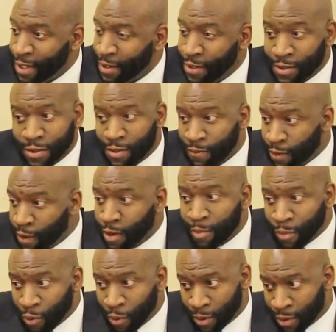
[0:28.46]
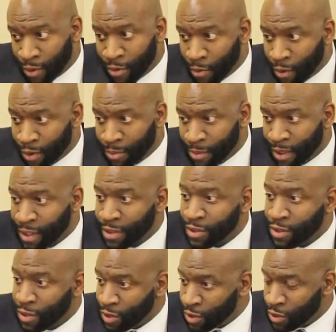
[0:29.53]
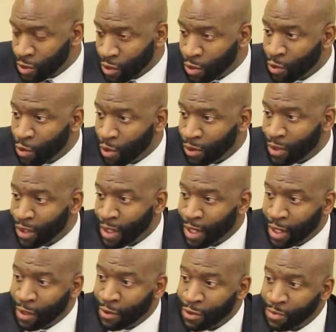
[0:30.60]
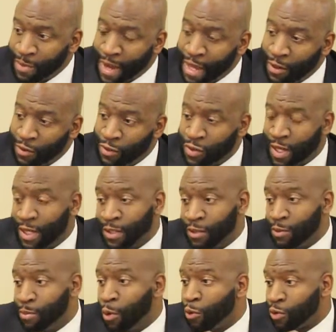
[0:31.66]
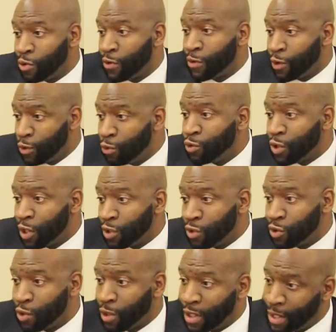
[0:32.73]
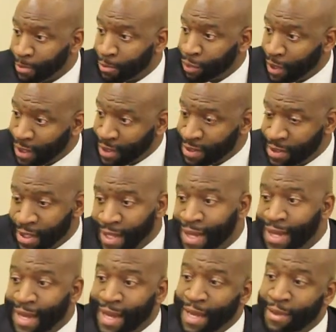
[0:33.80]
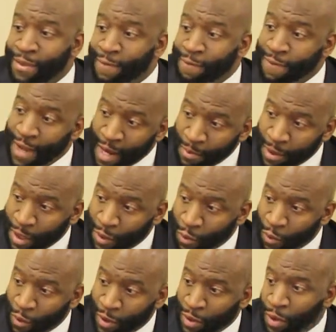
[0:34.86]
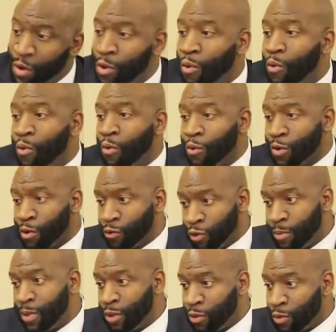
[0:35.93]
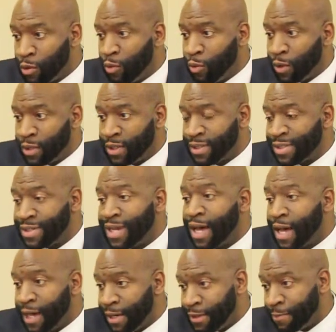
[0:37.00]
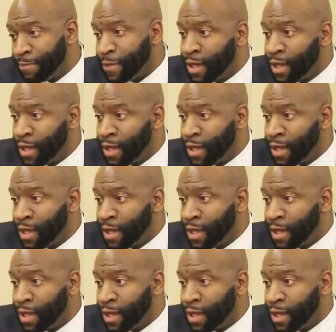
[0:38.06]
This is a very important court because this is the court that hears matters, and most of the new judges get placed in the family court or the criminal court side